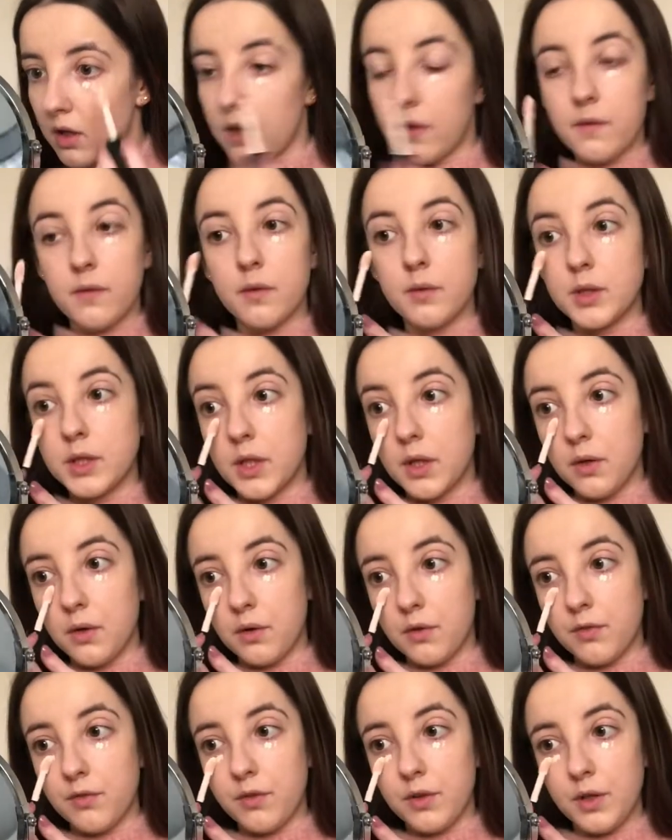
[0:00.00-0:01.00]
So I'm just going to do
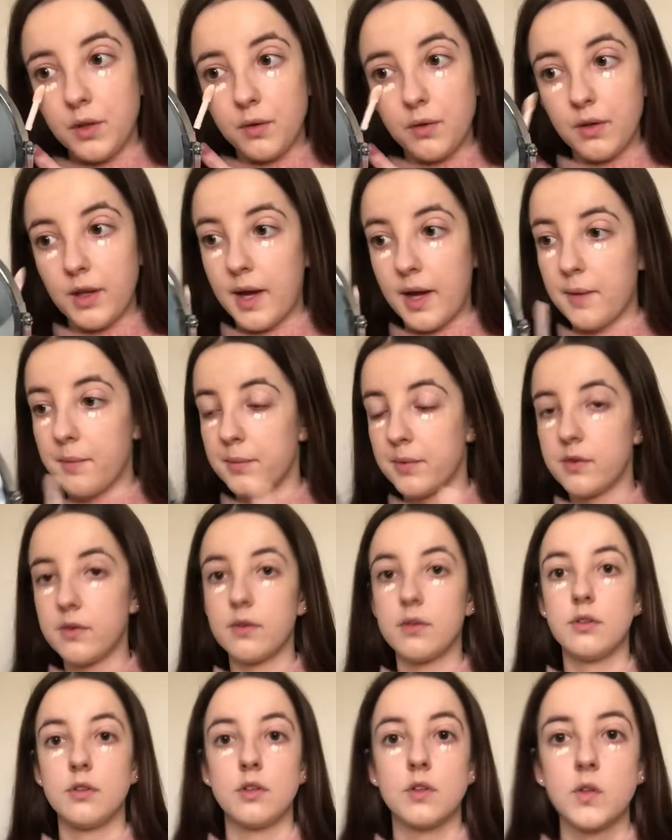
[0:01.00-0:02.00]
a few dabs,
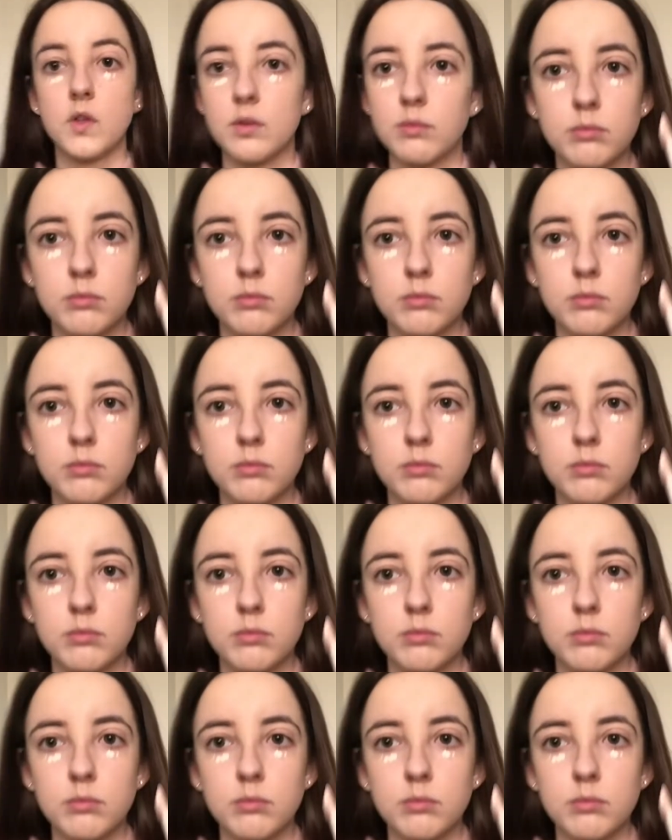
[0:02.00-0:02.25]
just